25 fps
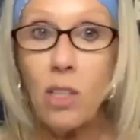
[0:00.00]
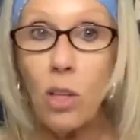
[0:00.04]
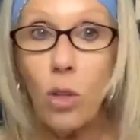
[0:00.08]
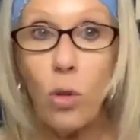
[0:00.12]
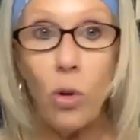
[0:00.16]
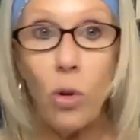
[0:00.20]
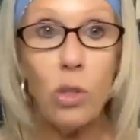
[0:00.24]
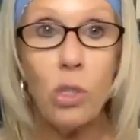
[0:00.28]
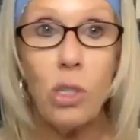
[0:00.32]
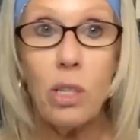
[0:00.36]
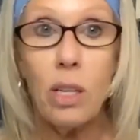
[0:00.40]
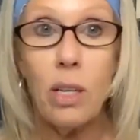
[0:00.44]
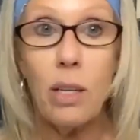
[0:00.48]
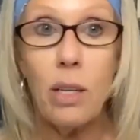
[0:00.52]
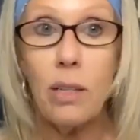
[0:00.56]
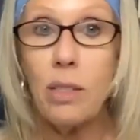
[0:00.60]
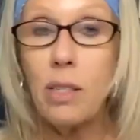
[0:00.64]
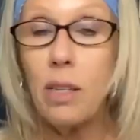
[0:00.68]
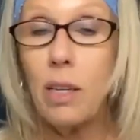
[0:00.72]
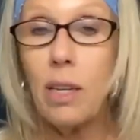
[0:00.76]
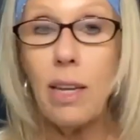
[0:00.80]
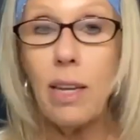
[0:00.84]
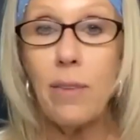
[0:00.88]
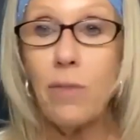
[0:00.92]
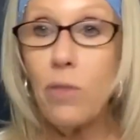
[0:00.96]
the lord to,
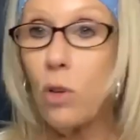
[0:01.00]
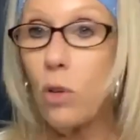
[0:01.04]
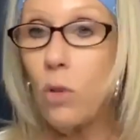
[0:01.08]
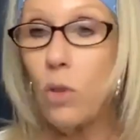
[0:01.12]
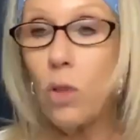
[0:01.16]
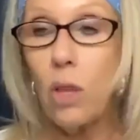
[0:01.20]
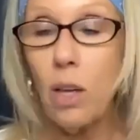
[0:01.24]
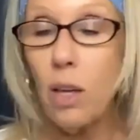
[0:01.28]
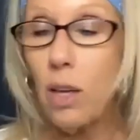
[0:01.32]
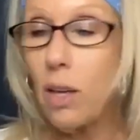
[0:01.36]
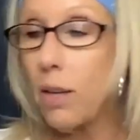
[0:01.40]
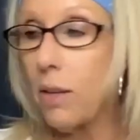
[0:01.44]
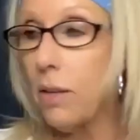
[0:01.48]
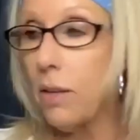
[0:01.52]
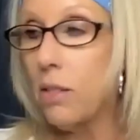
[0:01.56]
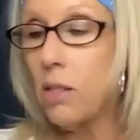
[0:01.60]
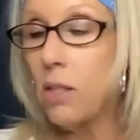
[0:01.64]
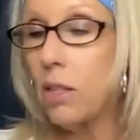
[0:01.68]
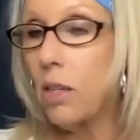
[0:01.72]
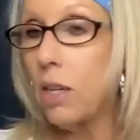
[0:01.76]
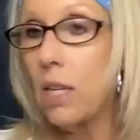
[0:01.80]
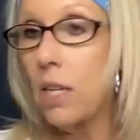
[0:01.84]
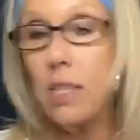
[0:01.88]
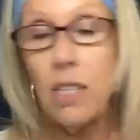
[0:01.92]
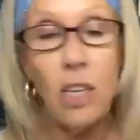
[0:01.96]
to, give you the
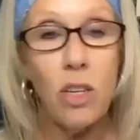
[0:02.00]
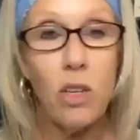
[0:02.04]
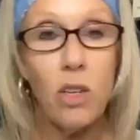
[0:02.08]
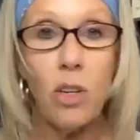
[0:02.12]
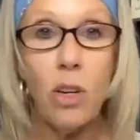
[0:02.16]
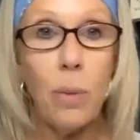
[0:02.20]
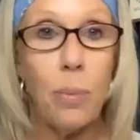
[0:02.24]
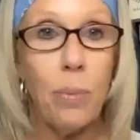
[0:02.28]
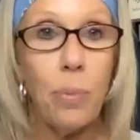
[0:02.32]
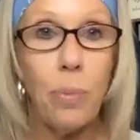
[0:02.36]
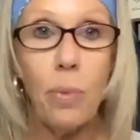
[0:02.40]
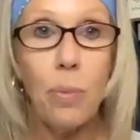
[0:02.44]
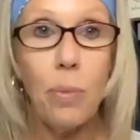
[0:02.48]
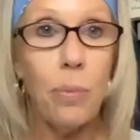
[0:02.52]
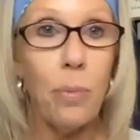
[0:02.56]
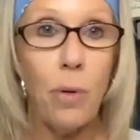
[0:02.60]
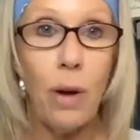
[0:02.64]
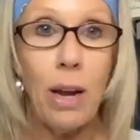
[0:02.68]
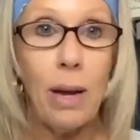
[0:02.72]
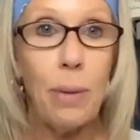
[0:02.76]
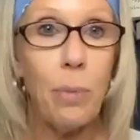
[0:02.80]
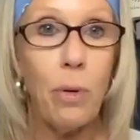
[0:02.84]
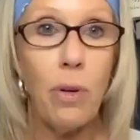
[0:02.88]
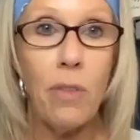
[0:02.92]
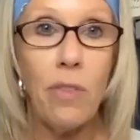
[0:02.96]
to continue to
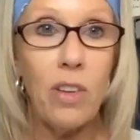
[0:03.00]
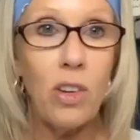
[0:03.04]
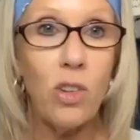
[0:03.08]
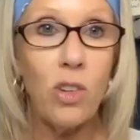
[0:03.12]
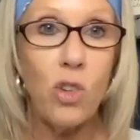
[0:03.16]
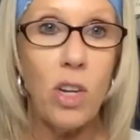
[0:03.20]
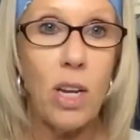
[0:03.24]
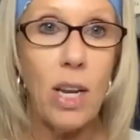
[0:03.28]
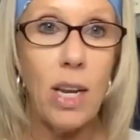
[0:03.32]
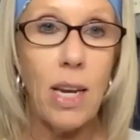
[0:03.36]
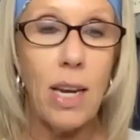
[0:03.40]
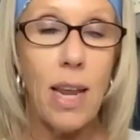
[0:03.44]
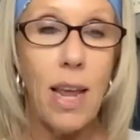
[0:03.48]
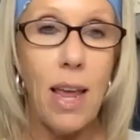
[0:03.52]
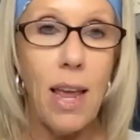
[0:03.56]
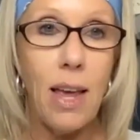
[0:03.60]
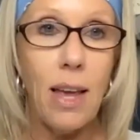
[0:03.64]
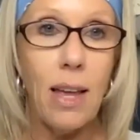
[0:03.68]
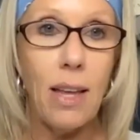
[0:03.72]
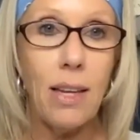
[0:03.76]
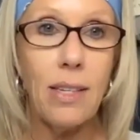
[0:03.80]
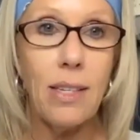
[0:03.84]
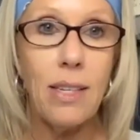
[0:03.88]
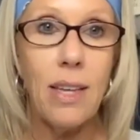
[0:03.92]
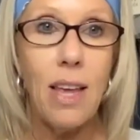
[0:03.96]
bring provision in
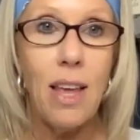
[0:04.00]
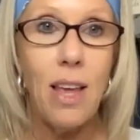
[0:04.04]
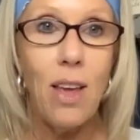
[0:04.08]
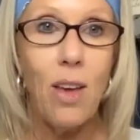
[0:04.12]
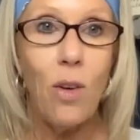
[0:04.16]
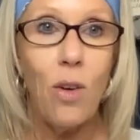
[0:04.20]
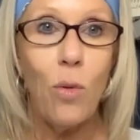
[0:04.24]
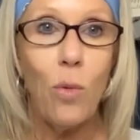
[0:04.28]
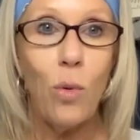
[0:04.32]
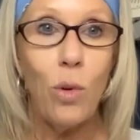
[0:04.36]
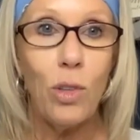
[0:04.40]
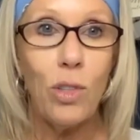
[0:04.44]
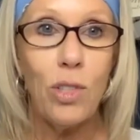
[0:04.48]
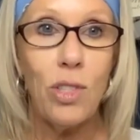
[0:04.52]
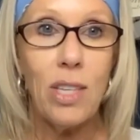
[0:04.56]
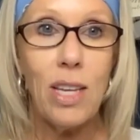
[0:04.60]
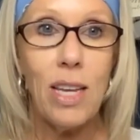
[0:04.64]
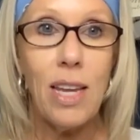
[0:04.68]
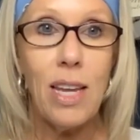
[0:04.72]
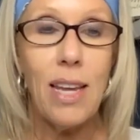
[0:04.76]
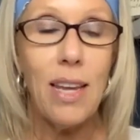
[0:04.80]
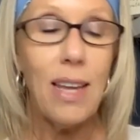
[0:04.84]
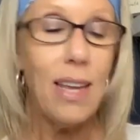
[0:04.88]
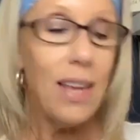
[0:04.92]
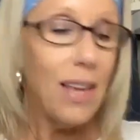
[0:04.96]
and we'll
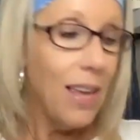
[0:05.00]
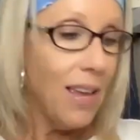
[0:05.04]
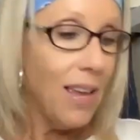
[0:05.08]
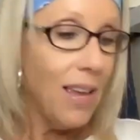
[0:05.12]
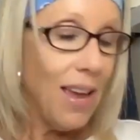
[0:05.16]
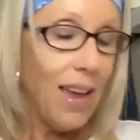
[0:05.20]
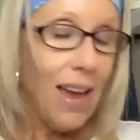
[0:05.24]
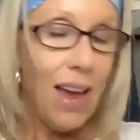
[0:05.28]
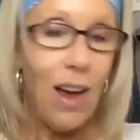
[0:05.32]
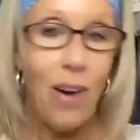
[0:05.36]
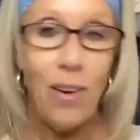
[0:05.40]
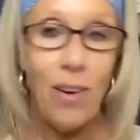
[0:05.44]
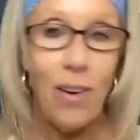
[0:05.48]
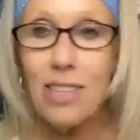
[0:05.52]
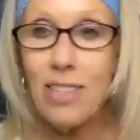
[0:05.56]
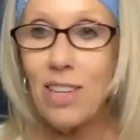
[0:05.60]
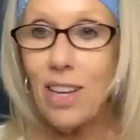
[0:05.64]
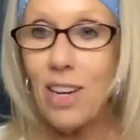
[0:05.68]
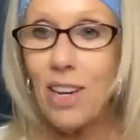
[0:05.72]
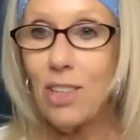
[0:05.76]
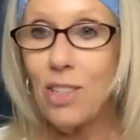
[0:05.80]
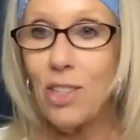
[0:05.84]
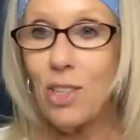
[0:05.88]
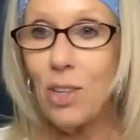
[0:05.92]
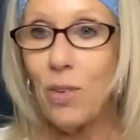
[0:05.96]
see how yeah. he's going
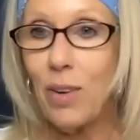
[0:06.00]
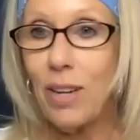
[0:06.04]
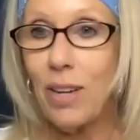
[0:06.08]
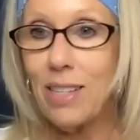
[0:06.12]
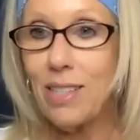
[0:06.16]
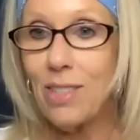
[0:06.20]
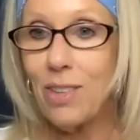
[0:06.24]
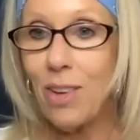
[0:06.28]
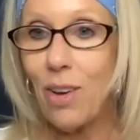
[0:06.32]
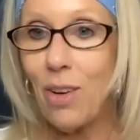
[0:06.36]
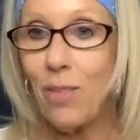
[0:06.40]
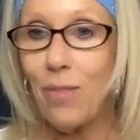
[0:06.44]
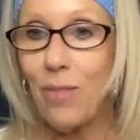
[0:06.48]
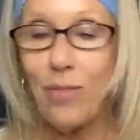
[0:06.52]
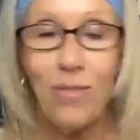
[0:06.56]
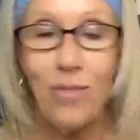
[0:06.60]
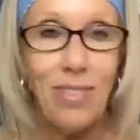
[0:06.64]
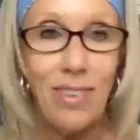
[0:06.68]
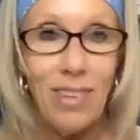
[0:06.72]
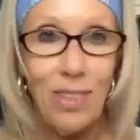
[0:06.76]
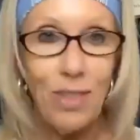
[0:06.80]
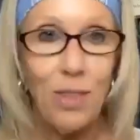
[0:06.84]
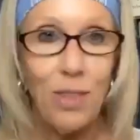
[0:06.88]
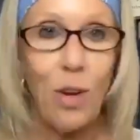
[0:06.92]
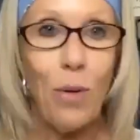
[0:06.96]
to do it so
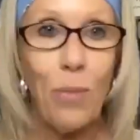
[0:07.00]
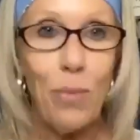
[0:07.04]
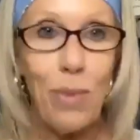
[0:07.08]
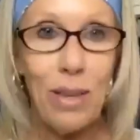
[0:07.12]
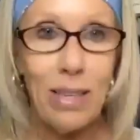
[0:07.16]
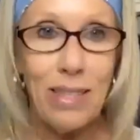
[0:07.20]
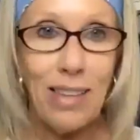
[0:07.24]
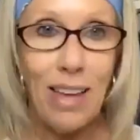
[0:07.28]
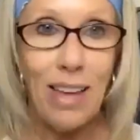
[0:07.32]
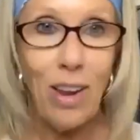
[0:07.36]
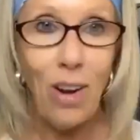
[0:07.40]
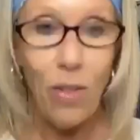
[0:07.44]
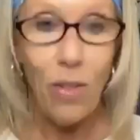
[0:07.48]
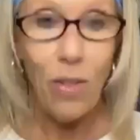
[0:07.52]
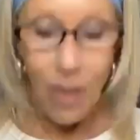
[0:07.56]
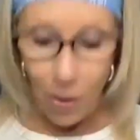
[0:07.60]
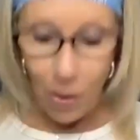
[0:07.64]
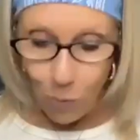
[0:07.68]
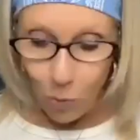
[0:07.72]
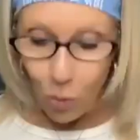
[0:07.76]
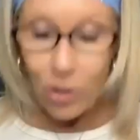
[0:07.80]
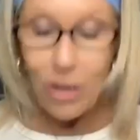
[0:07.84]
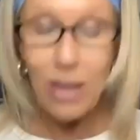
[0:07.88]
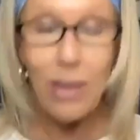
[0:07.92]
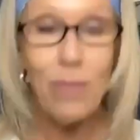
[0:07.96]
don't miss out on that.
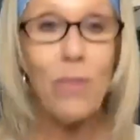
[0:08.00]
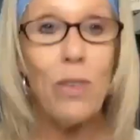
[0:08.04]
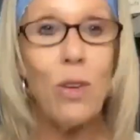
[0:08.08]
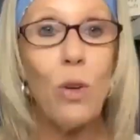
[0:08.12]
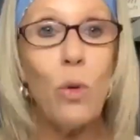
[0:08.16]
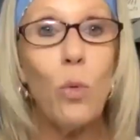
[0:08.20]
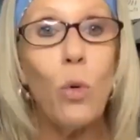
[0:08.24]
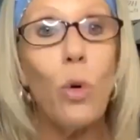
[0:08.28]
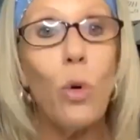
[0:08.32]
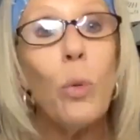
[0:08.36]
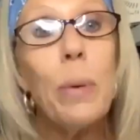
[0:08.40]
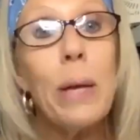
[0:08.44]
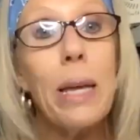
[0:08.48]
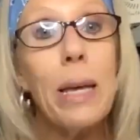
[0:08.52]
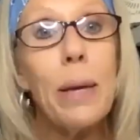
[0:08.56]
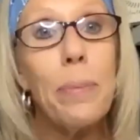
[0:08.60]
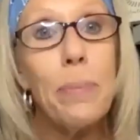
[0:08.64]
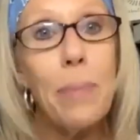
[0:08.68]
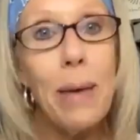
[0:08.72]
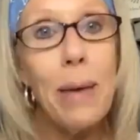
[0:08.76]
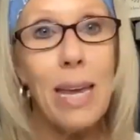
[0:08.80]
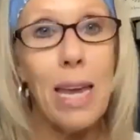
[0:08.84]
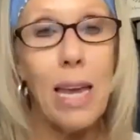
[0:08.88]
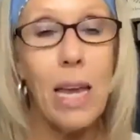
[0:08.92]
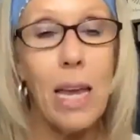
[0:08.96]
We'll give you, we'll be
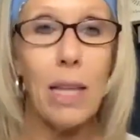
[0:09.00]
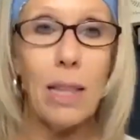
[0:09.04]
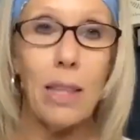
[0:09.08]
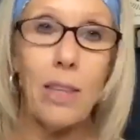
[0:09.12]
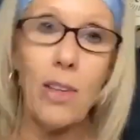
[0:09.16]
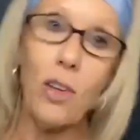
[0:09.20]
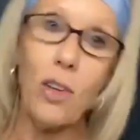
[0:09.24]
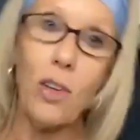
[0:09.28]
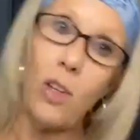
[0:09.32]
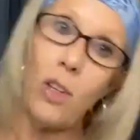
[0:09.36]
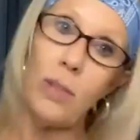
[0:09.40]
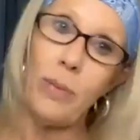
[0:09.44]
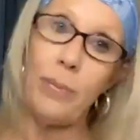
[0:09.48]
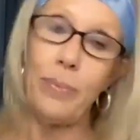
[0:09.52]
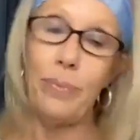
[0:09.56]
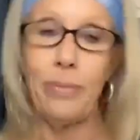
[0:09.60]
making a little.